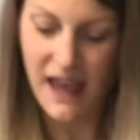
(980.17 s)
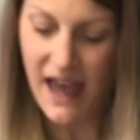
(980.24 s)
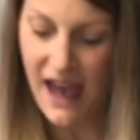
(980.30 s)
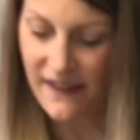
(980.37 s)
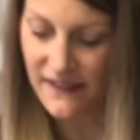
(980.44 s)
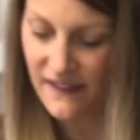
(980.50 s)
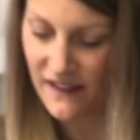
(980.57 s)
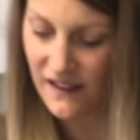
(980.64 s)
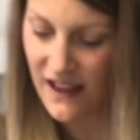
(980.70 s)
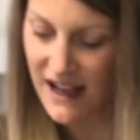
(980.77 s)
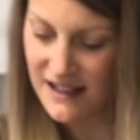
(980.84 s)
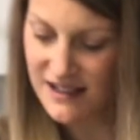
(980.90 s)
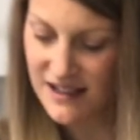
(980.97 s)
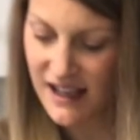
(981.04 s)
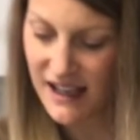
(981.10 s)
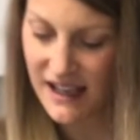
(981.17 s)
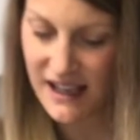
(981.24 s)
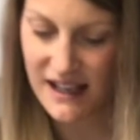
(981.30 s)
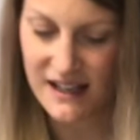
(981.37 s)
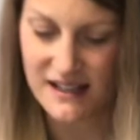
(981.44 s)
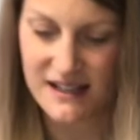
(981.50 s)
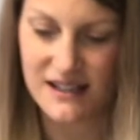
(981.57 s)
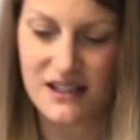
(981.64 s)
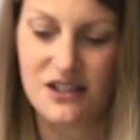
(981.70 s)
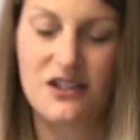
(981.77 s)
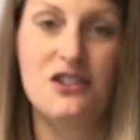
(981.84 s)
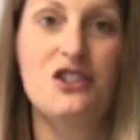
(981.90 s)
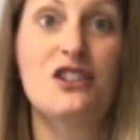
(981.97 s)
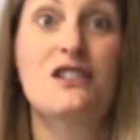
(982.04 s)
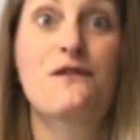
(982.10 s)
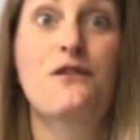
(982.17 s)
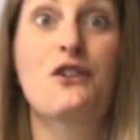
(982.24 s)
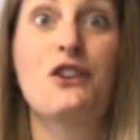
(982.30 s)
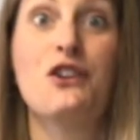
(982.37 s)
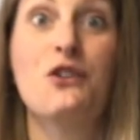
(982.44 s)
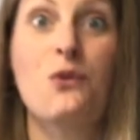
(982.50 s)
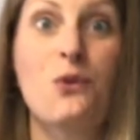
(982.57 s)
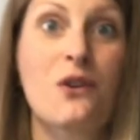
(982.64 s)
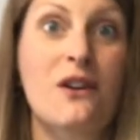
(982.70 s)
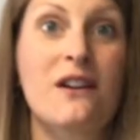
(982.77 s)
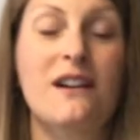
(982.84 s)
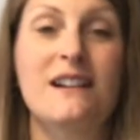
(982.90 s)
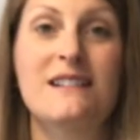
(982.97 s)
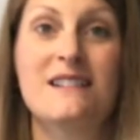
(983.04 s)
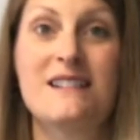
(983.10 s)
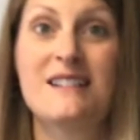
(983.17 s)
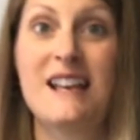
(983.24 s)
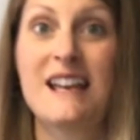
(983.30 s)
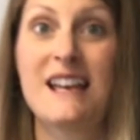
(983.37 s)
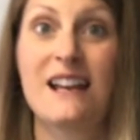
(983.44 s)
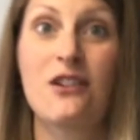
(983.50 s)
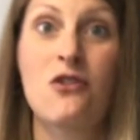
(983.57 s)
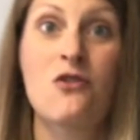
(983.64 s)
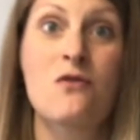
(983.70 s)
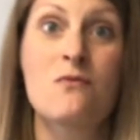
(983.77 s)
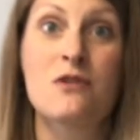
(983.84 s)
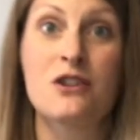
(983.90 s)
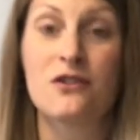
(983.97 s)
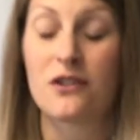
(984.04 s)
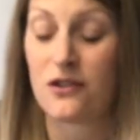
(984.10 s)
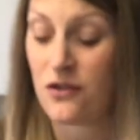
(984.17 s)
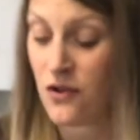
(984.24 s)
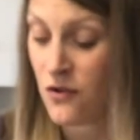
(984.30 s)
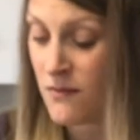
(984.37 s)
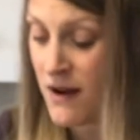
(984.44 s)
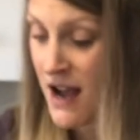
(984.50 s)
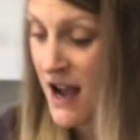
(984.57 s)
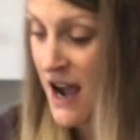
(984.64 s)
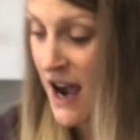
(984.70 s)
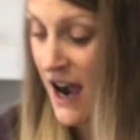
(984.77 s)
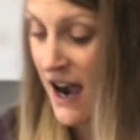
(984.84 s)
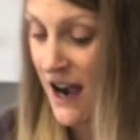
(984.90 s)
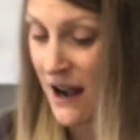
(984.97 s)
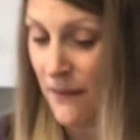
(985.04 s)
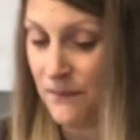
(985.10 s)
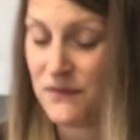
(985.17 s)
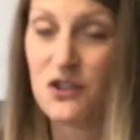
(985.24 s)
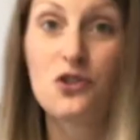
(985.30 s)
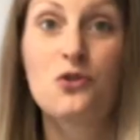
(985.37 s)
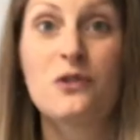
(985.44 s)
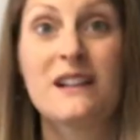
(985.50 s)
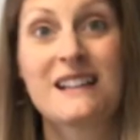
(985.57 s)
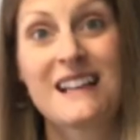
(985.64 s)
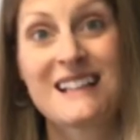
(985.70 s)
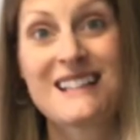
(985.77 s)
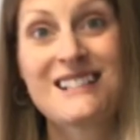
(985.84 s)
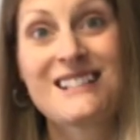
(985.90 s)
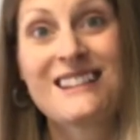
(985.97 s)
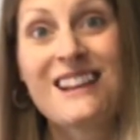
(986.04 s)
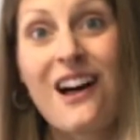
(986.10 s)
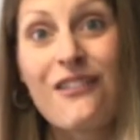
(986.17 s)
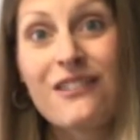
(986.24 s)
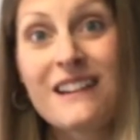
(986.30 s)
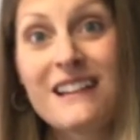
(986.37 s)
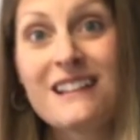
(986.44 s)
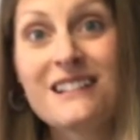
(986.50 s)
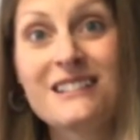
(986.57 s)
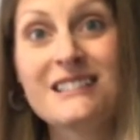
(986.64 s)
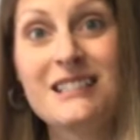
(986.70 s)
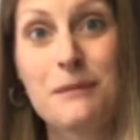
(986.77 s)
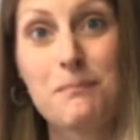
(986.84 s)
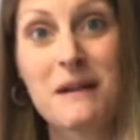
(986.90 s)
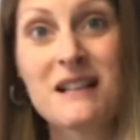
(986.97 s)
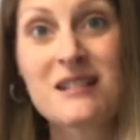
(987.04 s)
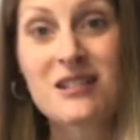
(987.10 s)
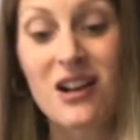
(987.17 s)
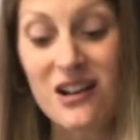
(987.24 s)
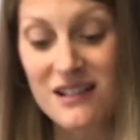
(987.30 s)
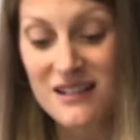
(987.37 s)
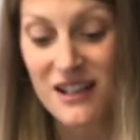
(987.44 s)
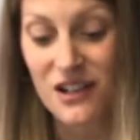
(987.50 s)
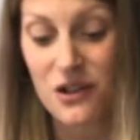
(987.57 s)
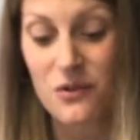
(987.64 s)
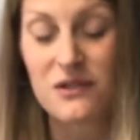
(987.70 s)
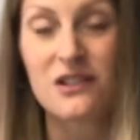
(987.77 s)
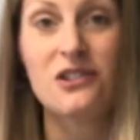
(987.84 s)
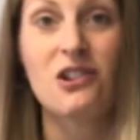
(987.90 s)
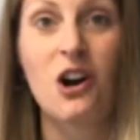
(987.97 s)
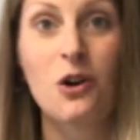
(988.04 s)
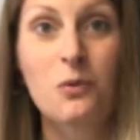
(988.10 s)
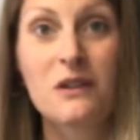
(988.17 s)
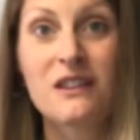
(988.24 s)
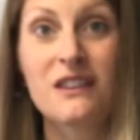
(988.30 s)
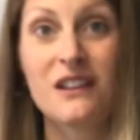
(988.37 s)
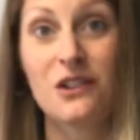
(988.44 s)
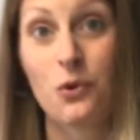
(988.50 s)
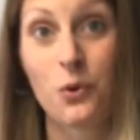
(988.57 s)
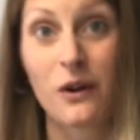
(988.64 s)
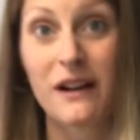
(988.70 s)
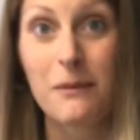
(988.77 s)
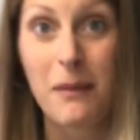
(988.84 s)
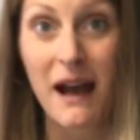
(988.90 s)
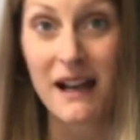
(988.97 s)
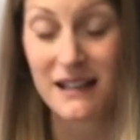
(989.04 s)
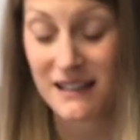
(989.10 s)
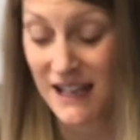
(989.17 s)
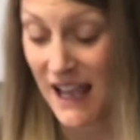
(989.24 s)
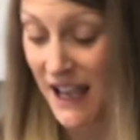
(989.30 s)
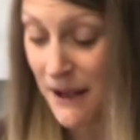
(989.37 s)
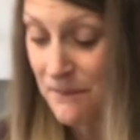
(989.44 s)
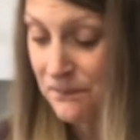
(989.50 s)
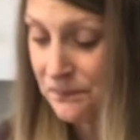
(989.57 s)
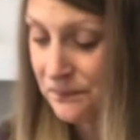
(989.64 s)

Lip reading: And then the last thing is, just for your sake at home, when you're at home, to create like this lovely little dipping sauce that goes along with the nori pate.